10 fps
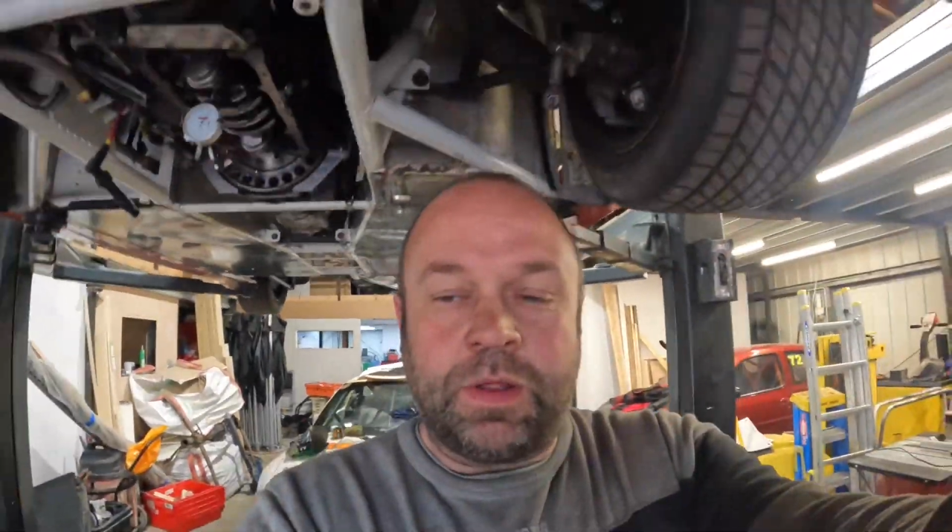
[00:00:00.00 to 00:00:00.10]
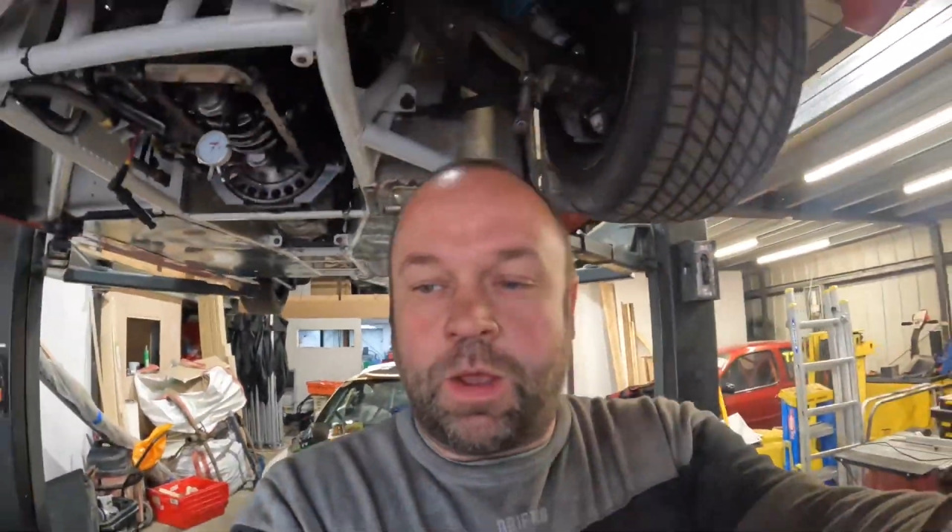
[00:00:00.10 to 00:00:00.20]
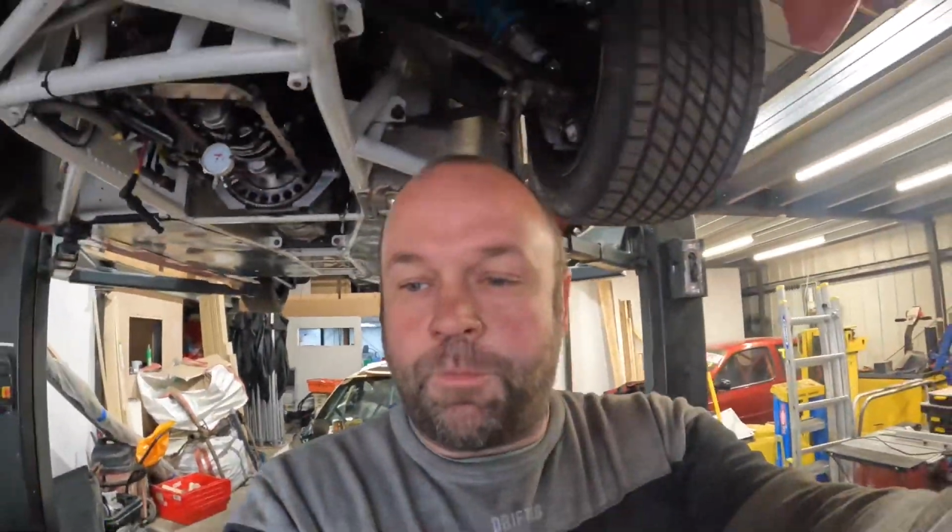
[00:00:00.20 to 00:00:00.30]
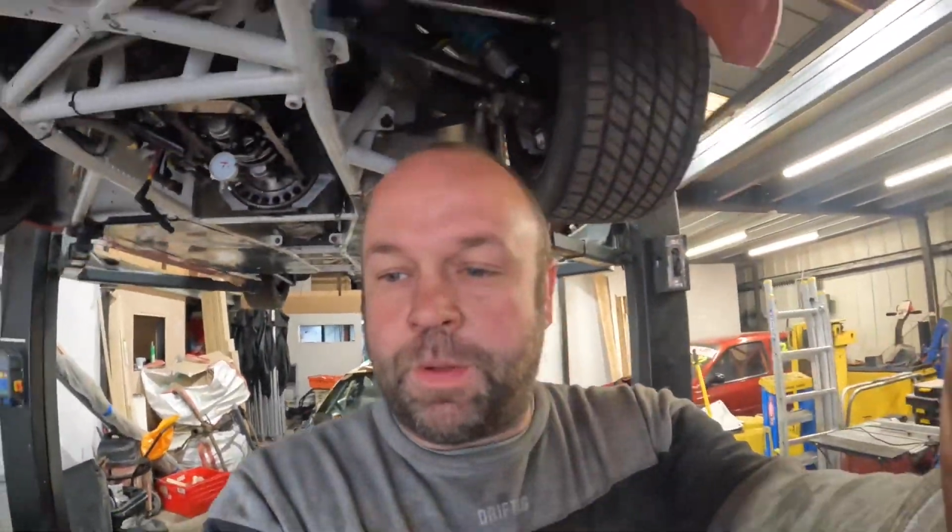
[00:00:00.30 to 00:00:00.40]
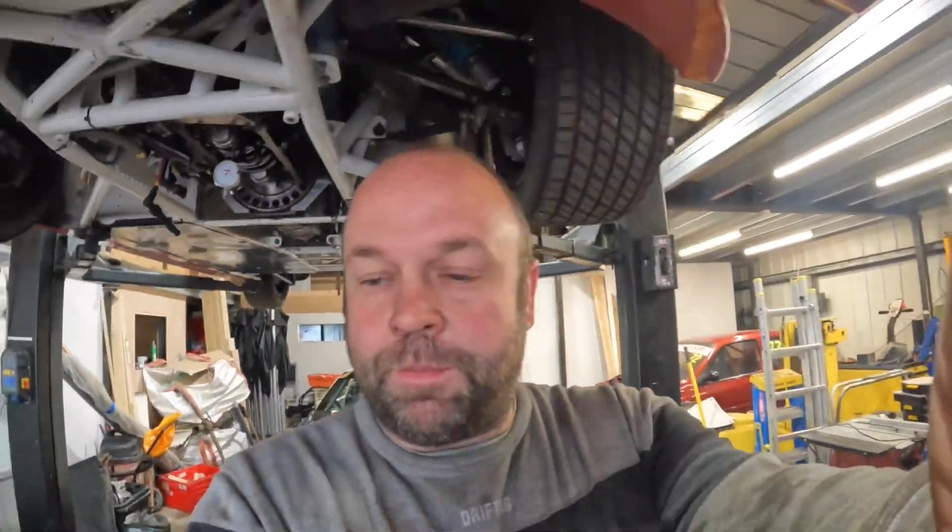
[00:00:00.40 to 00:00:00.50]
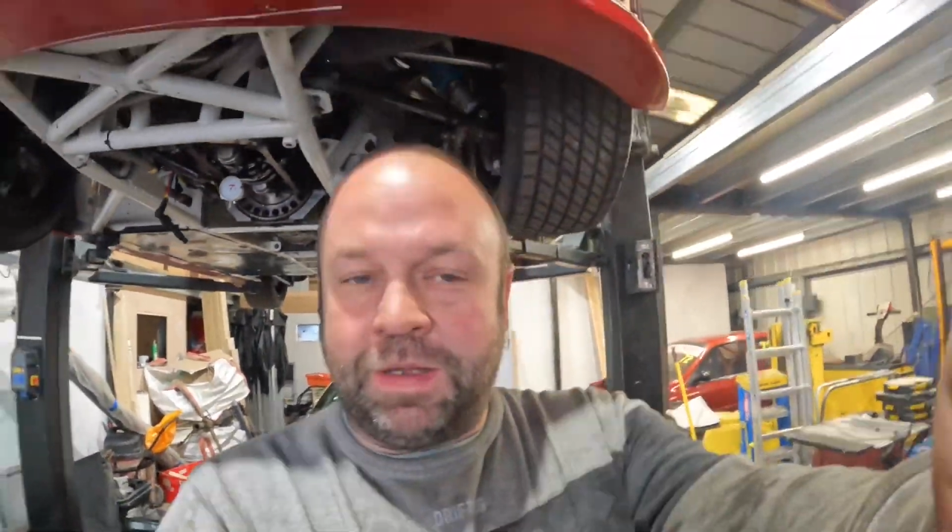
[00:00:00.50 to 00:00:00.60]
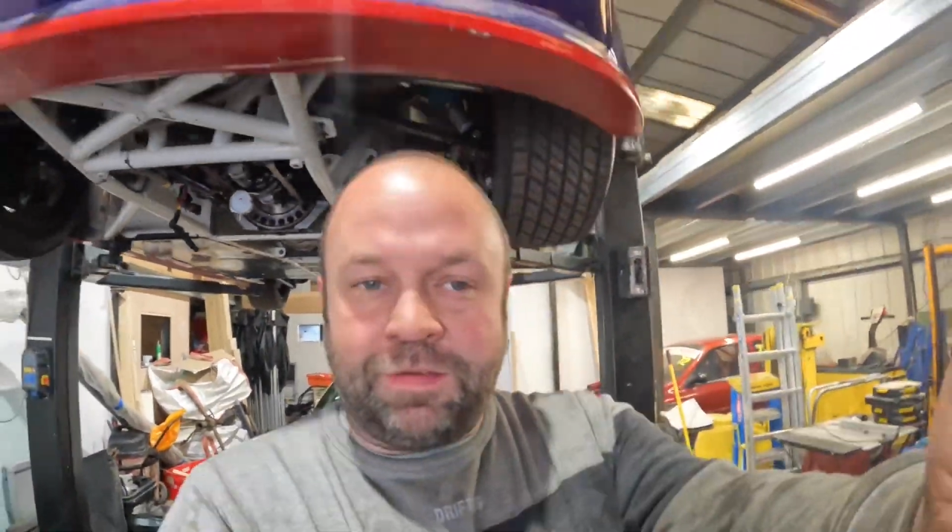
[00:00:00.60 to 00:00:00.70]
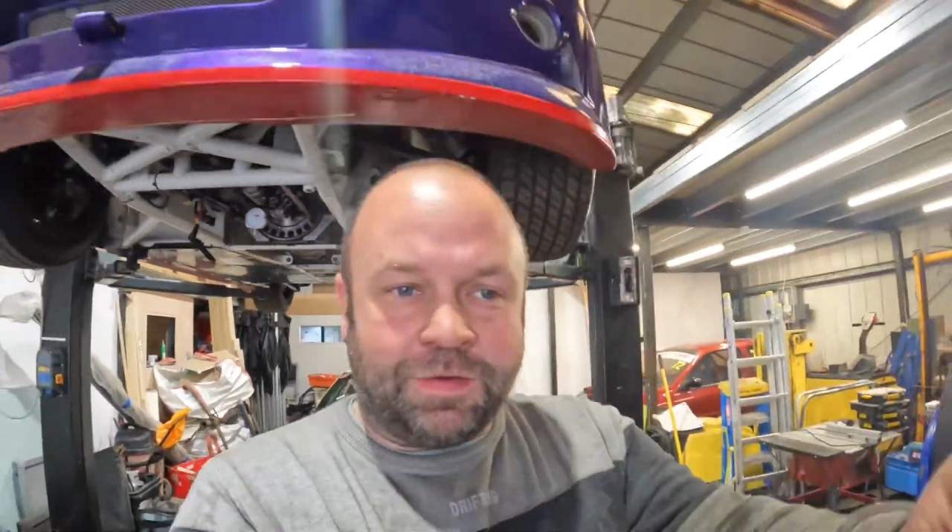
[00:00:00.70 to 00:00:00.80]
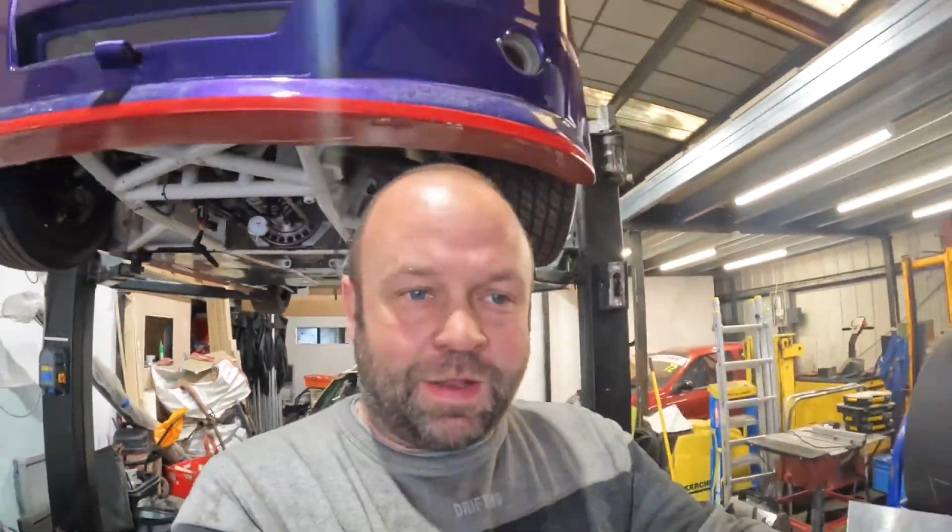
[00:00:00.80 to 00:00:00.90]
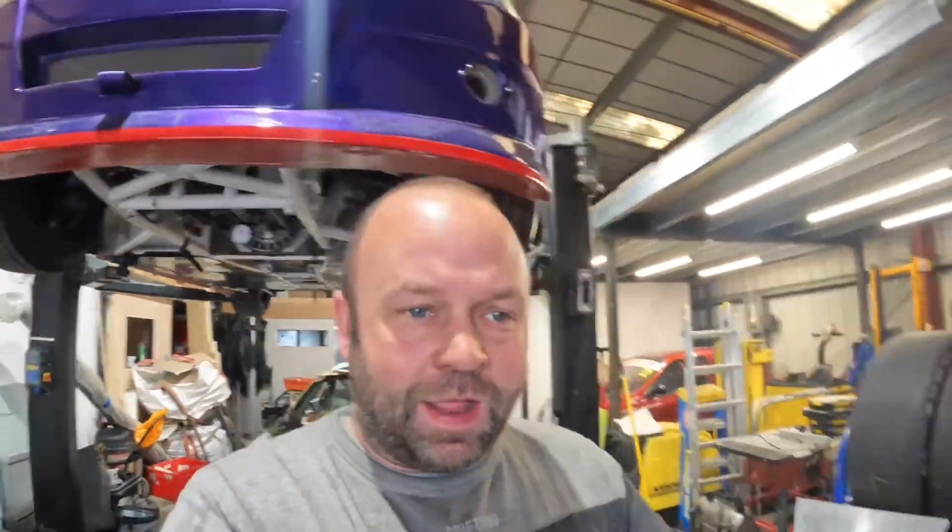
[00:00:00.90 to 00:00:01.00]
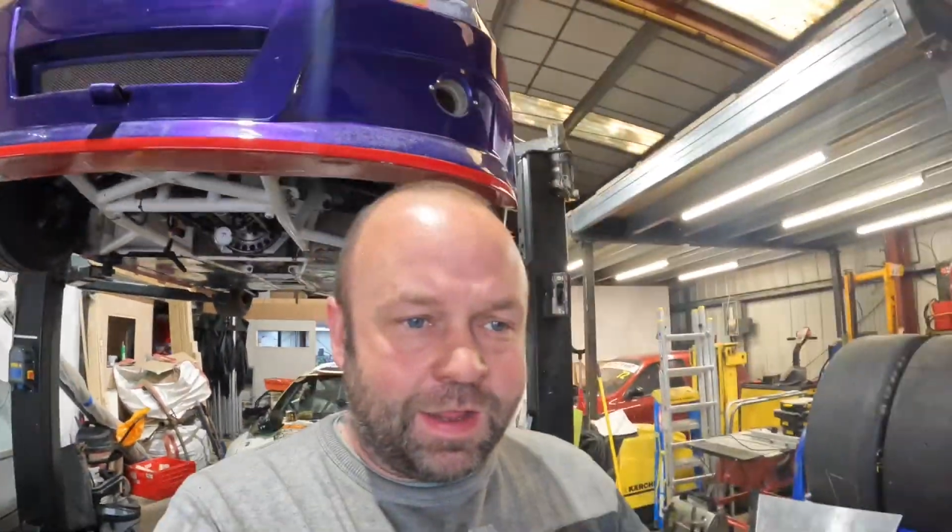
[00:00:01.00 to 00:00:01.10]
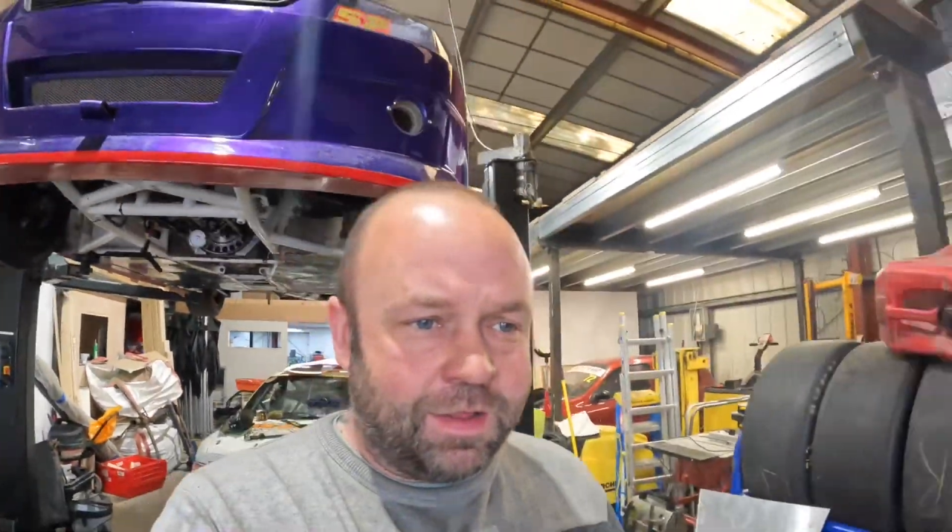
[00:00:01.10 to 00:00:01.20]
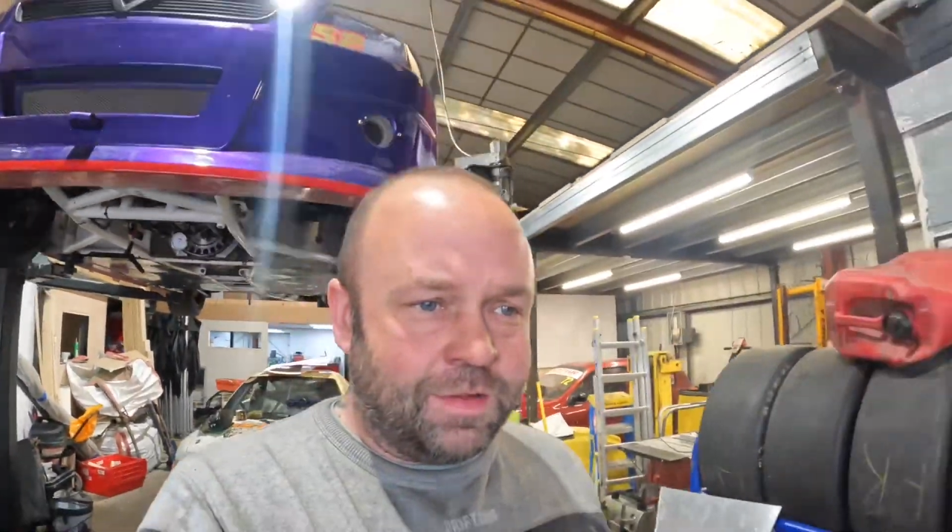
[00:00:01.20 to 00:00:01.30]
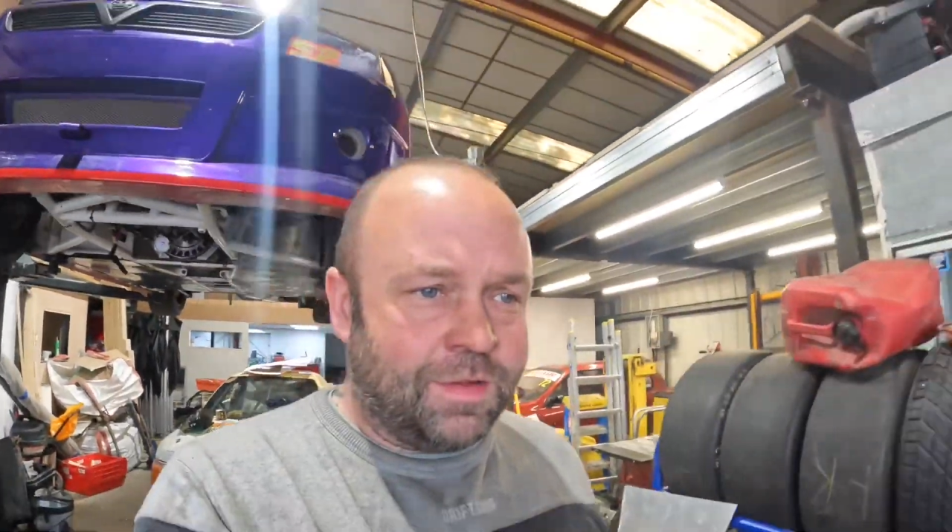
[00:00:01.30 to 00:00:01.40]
helping me today.